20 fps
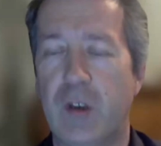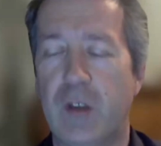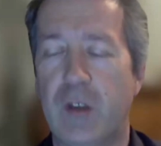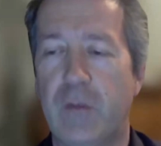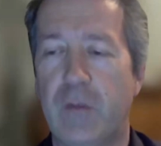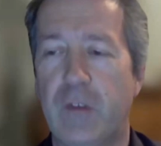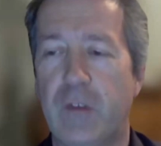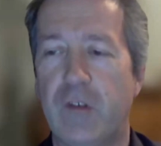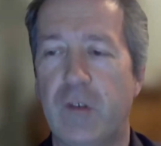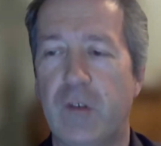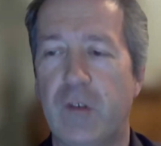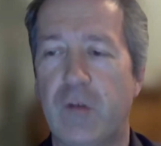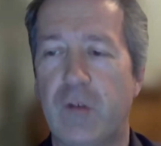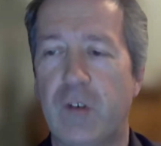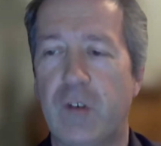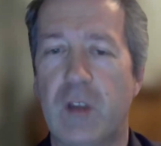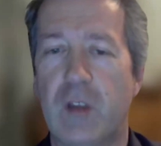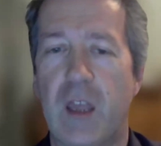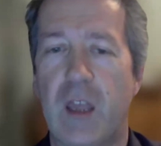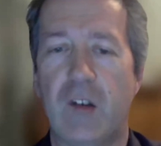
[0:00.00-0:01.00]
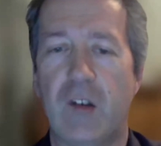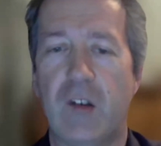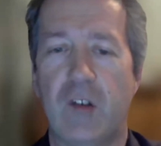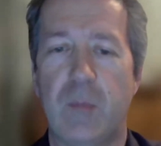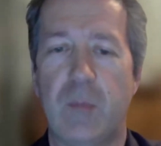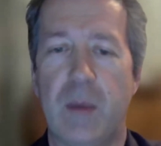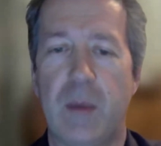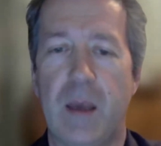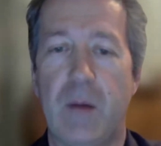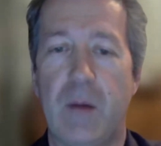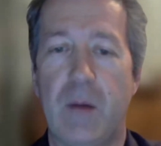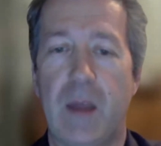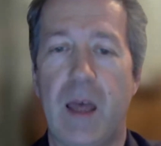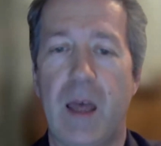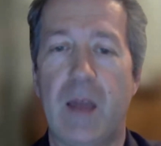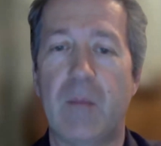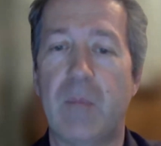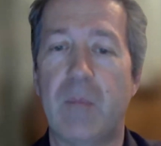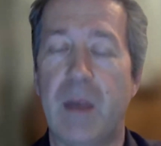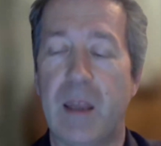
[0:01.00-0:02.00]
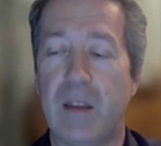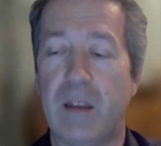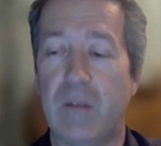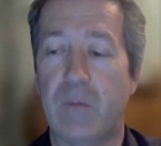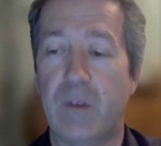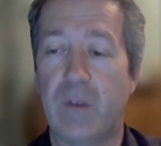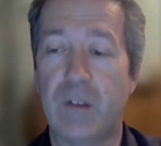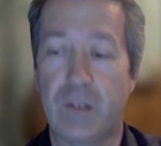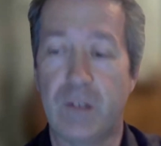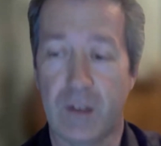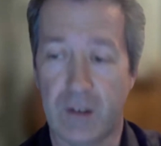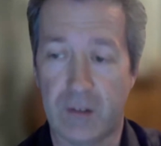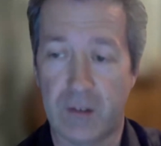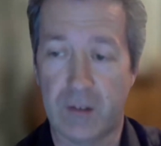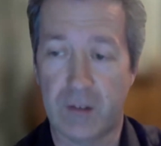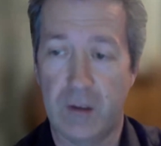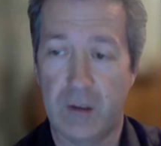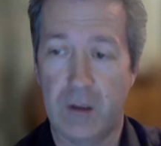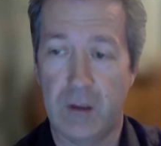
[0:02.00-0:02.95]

for the children to actually be able to unpack the physics.